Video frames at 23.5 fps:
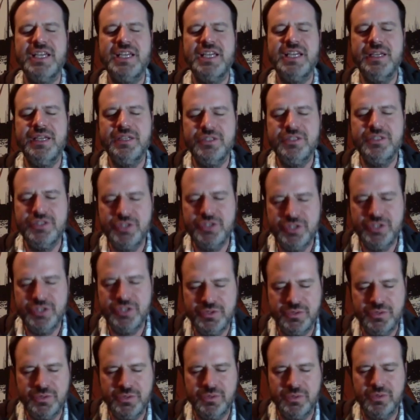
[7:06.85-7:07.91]

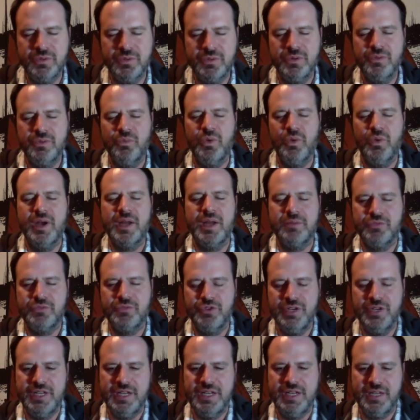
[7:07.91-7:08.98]
into what I'm
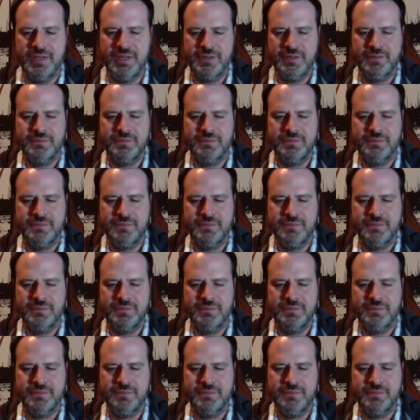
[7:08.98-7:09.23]
reading.